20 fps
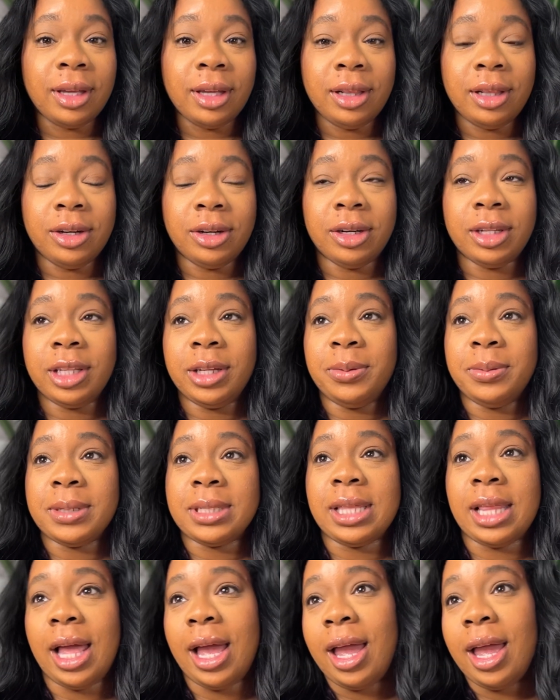It literally
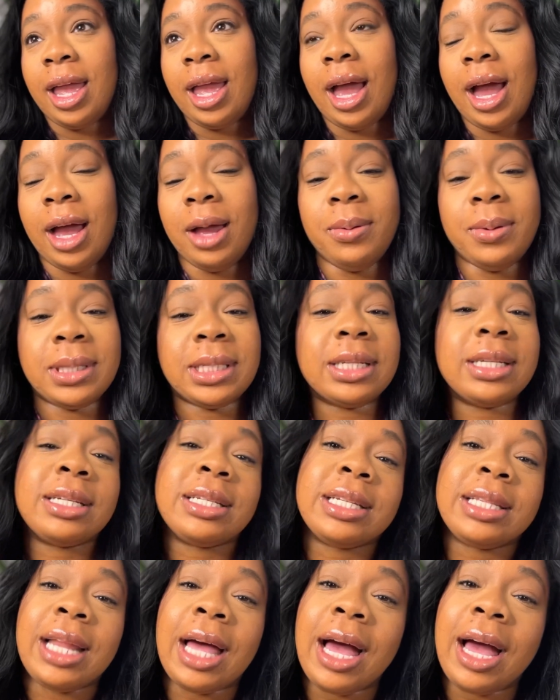was like I went to the
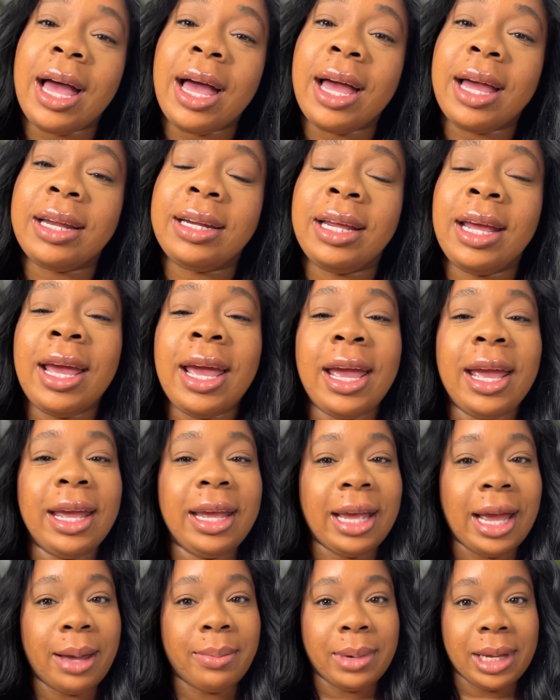salon
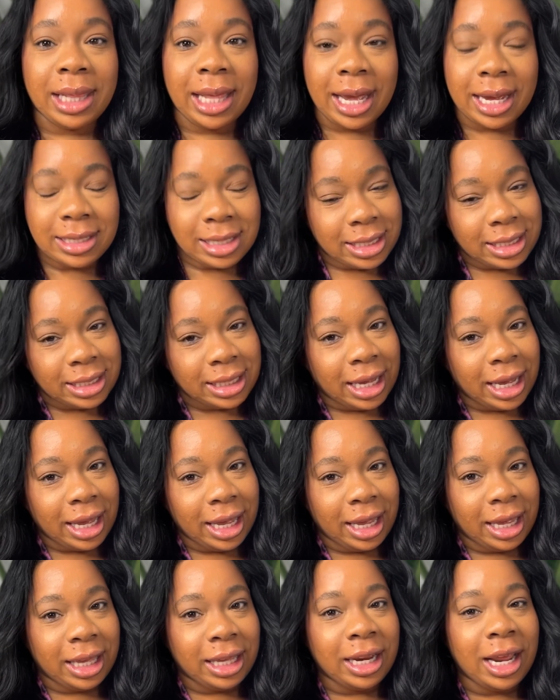and got my lashes
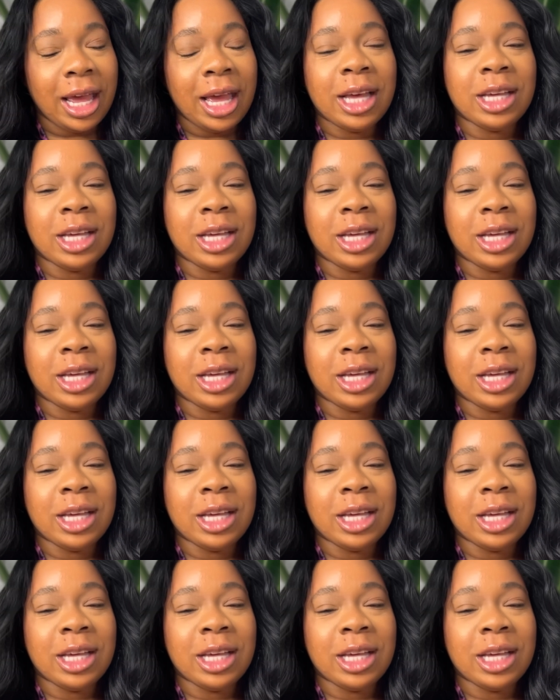done.